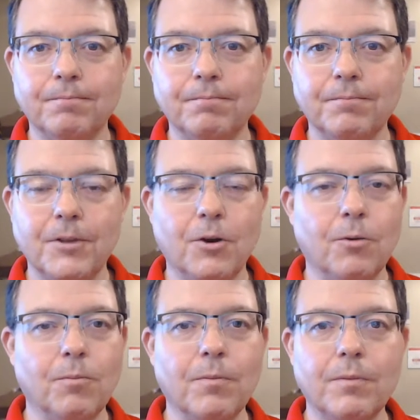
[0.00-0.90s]
You
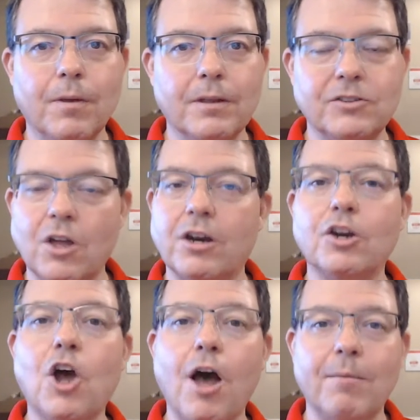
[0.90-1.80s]
know, it's not
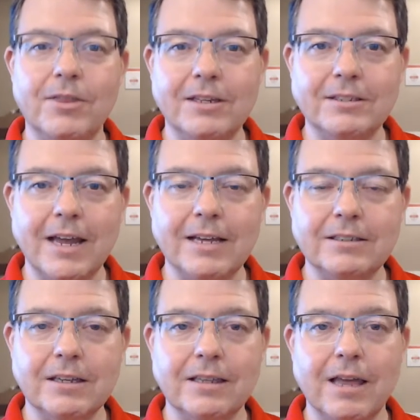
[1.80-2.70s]
uncommon these
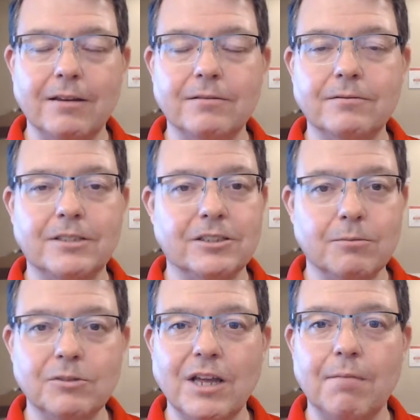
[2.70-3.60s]
days that
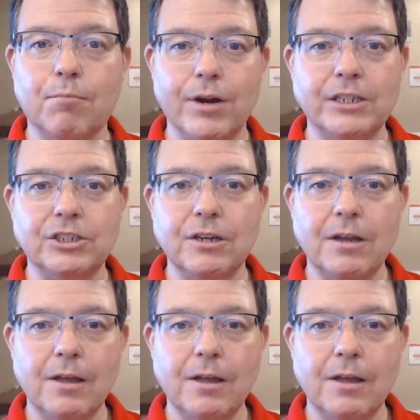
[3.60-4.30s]
systems get breached,